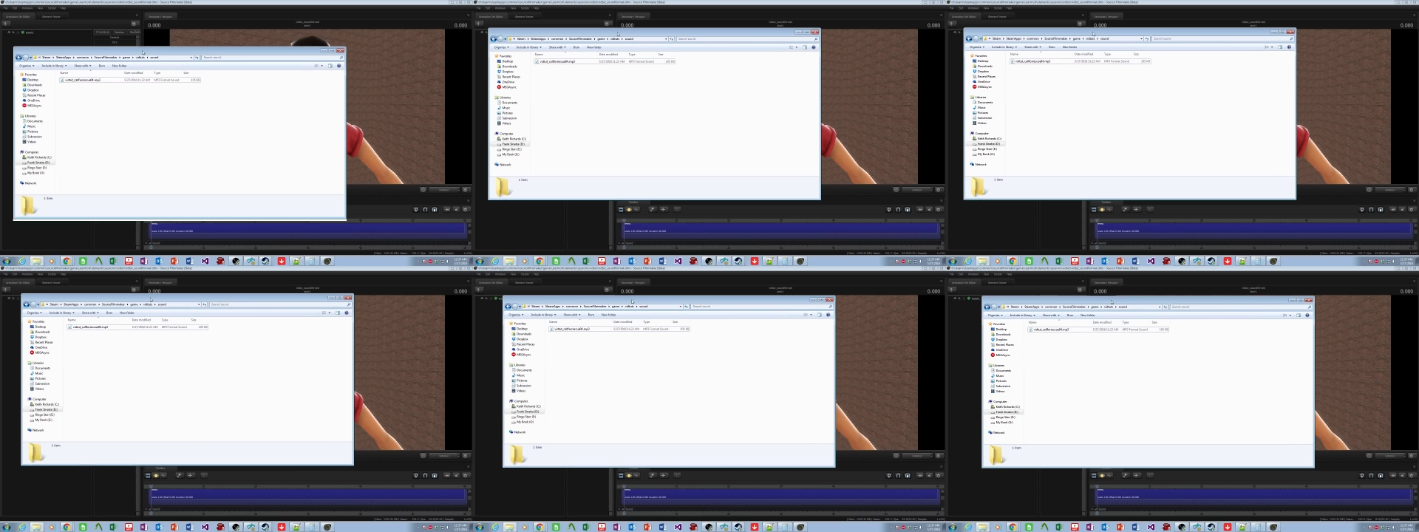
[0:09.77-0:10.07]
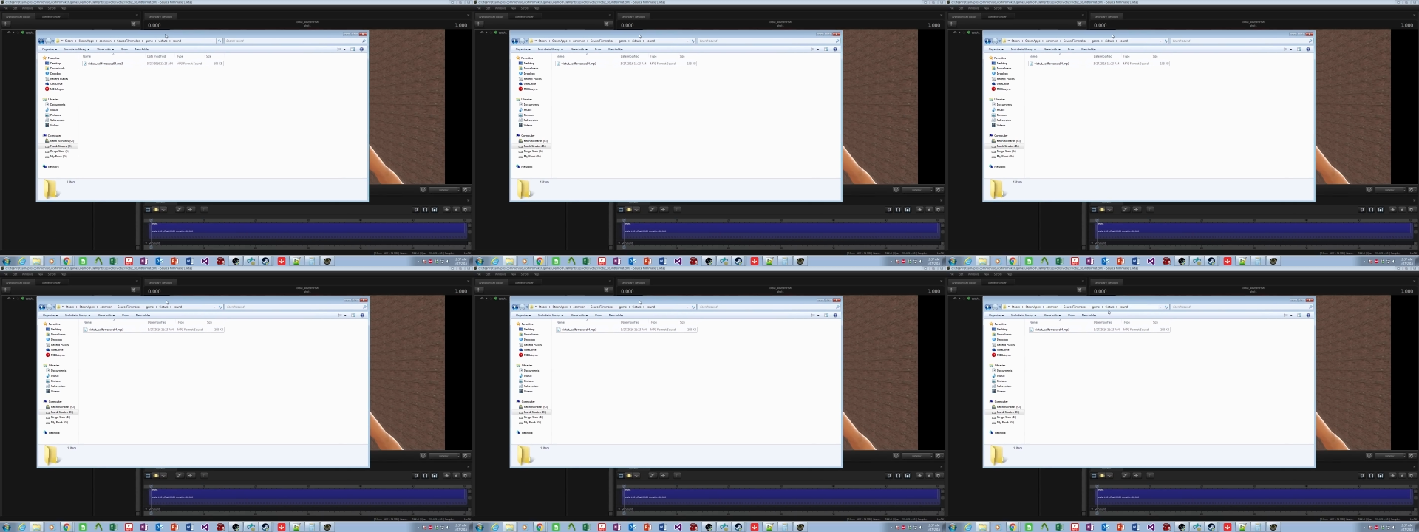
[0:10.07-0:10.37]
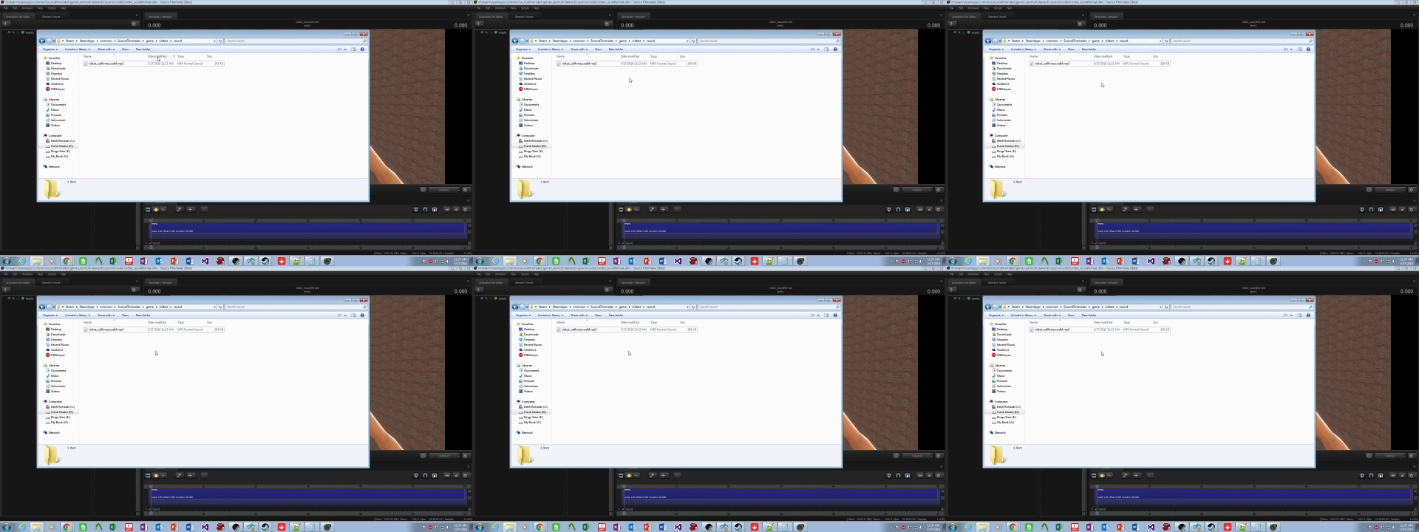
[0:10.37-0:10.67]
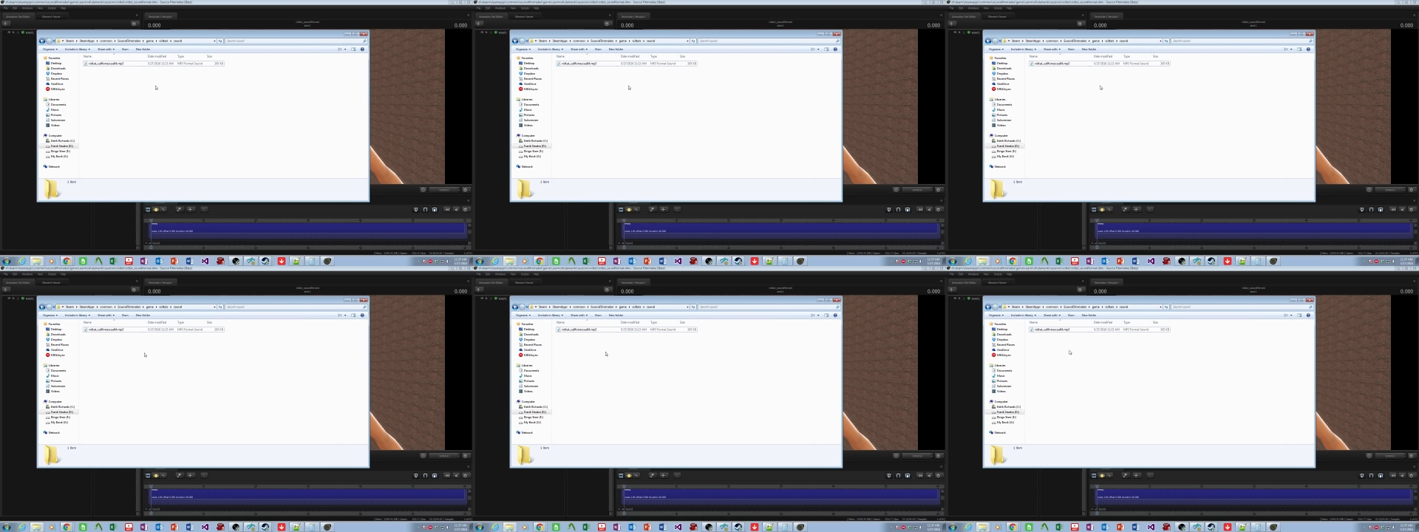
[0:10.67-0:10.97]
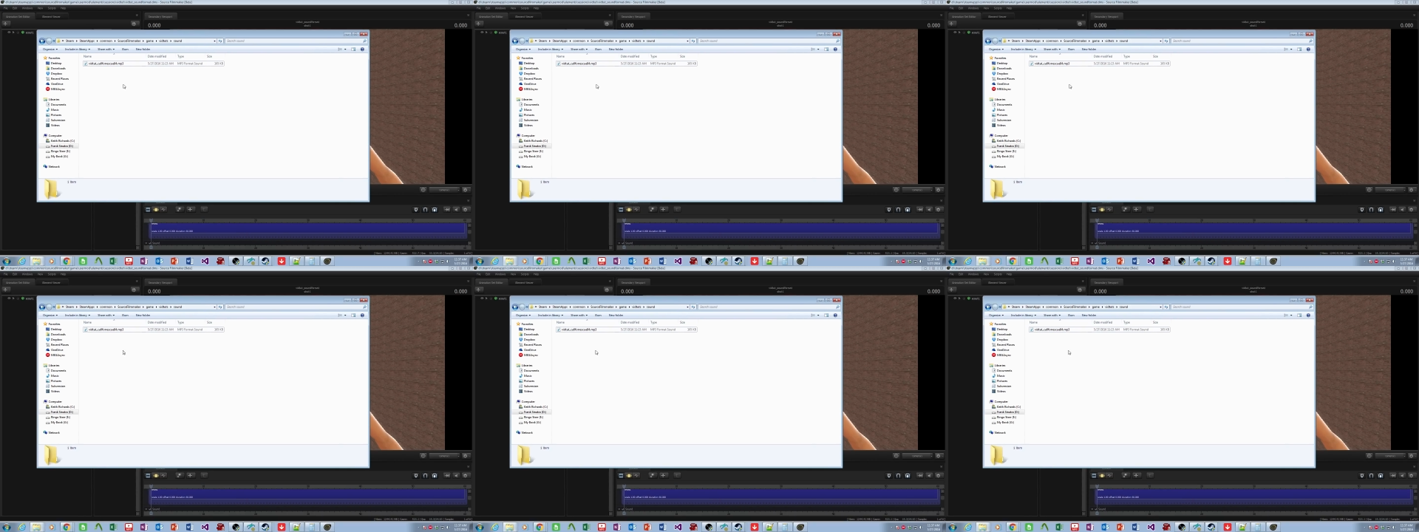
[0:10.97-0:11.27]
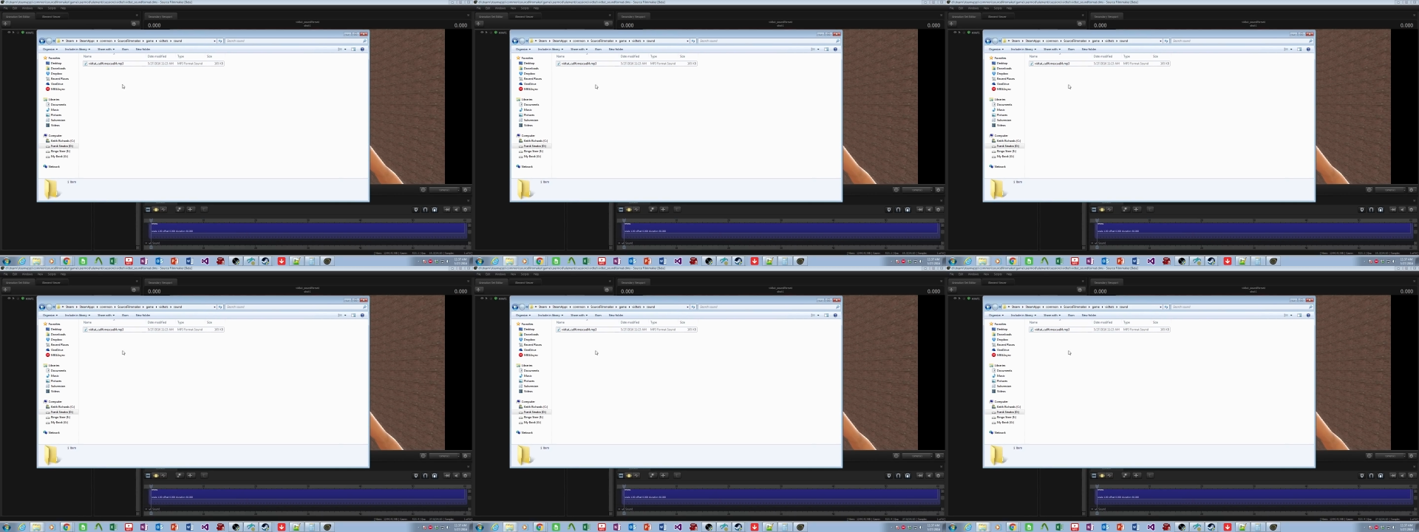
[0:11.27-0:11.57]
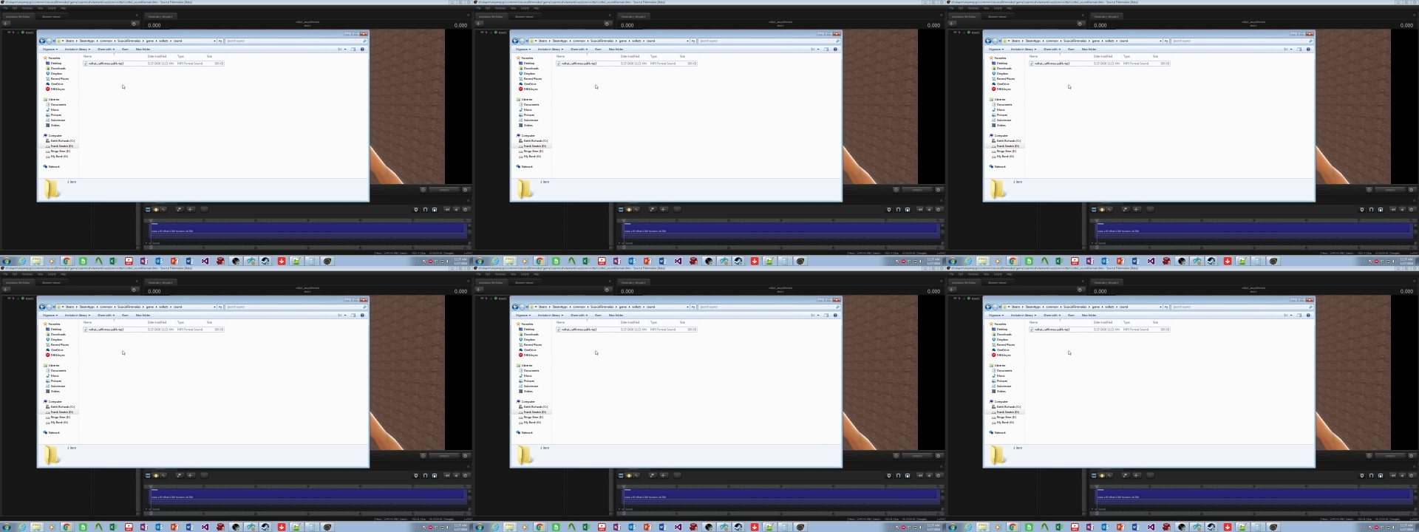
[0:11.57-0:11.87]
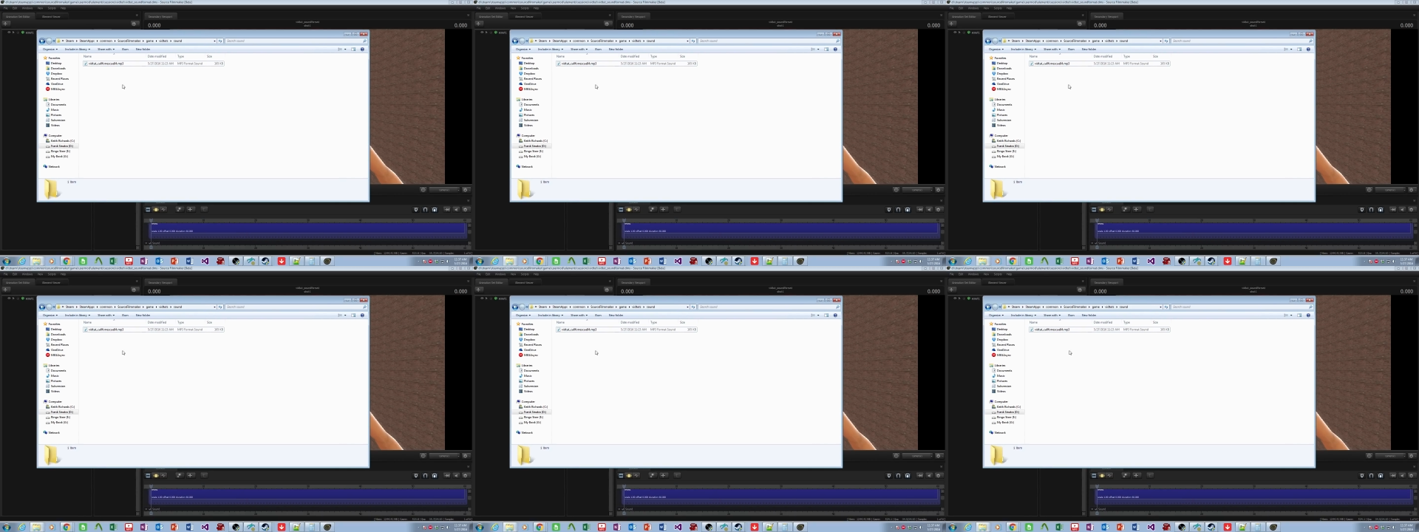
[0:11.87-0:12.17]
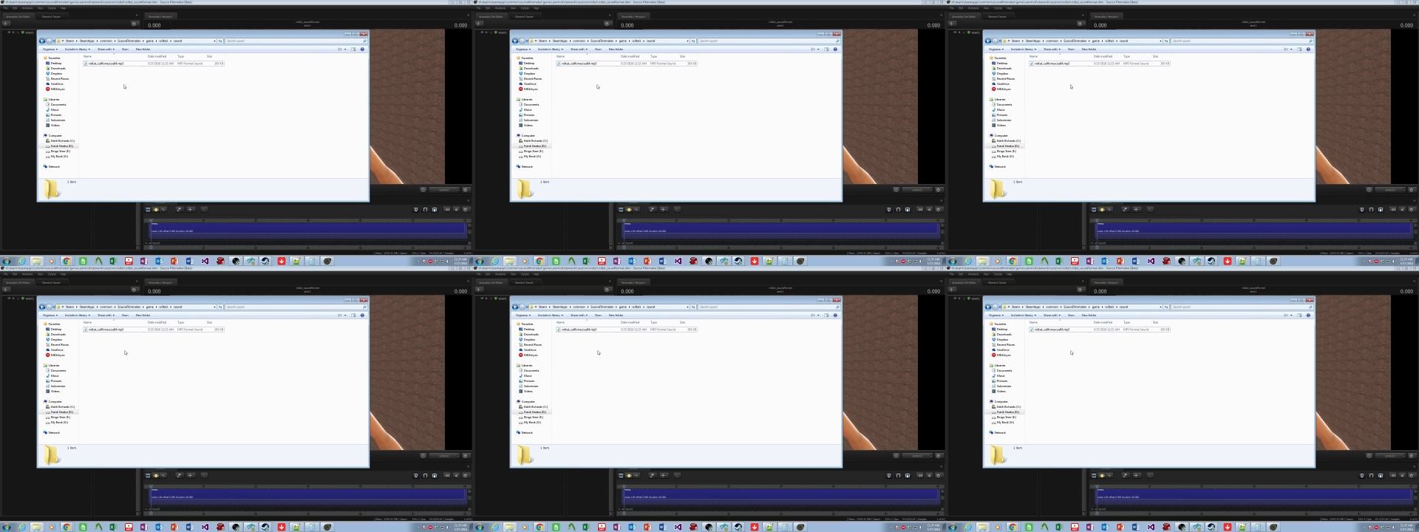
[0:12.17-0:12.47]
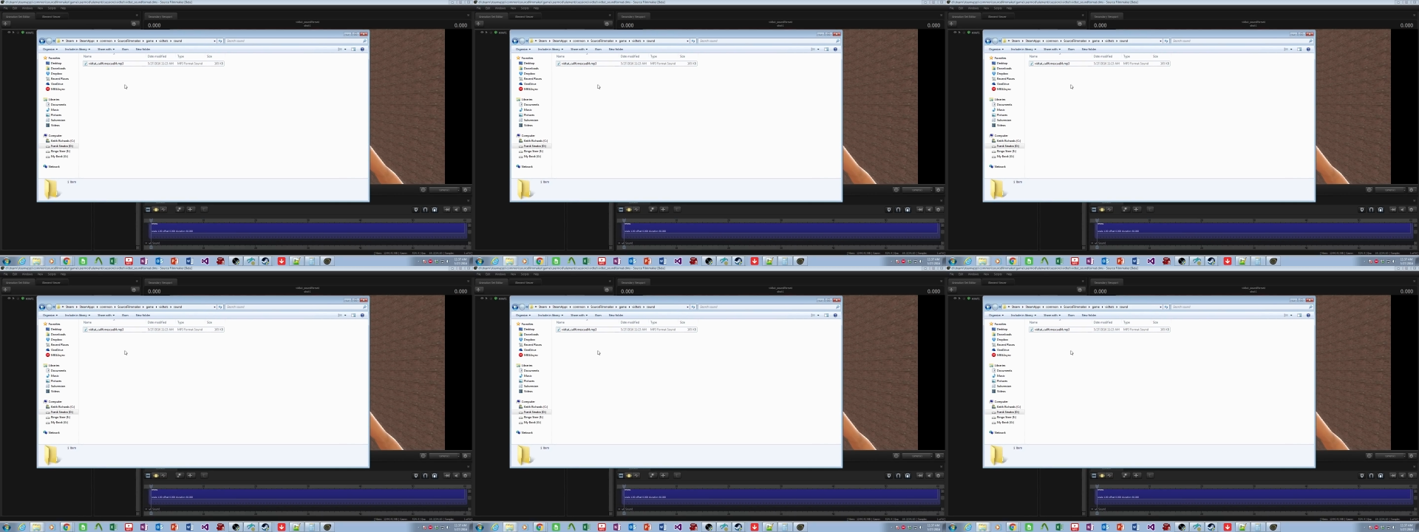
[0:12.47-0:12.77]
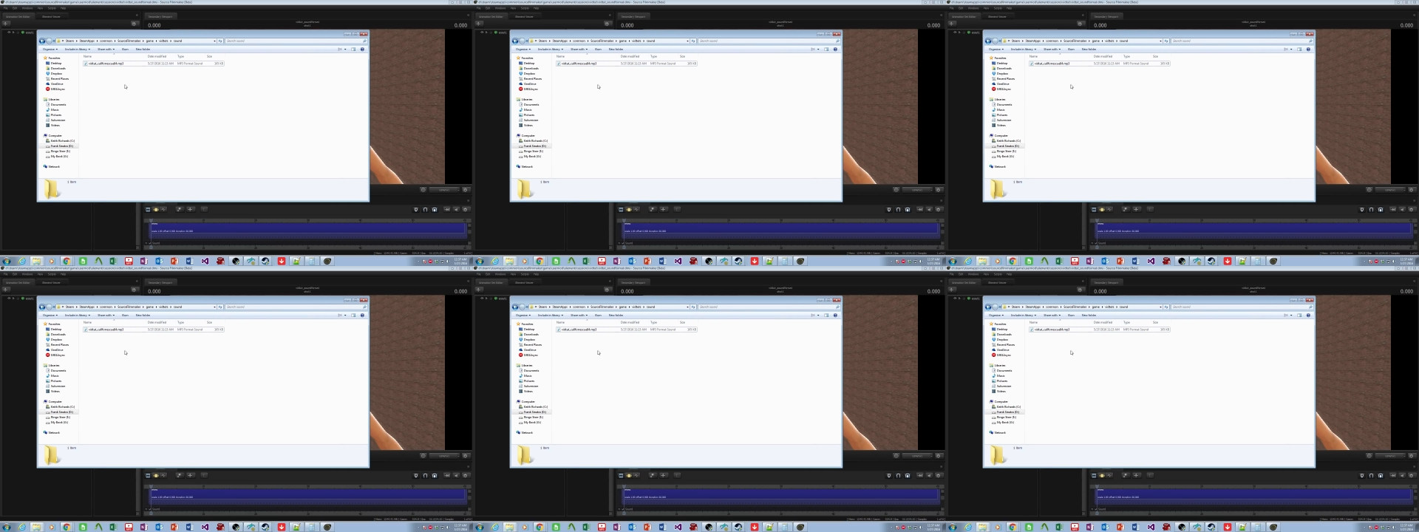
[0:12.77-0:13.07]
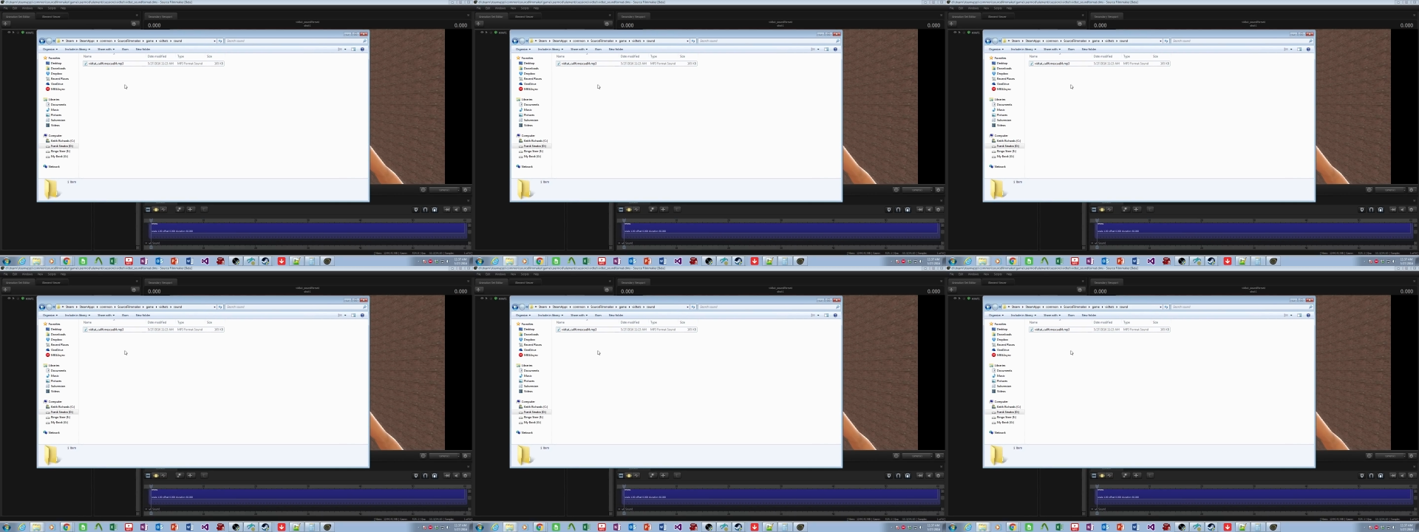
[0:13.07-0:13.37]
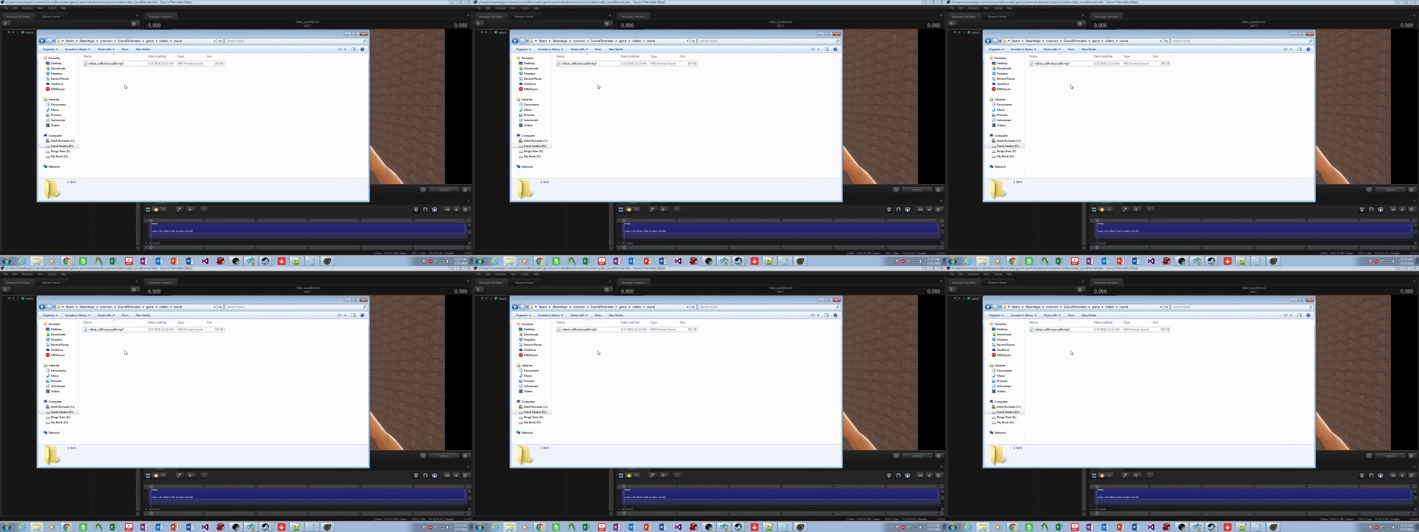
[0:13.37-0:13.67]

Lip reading: No face is visible, so there are no lips to read.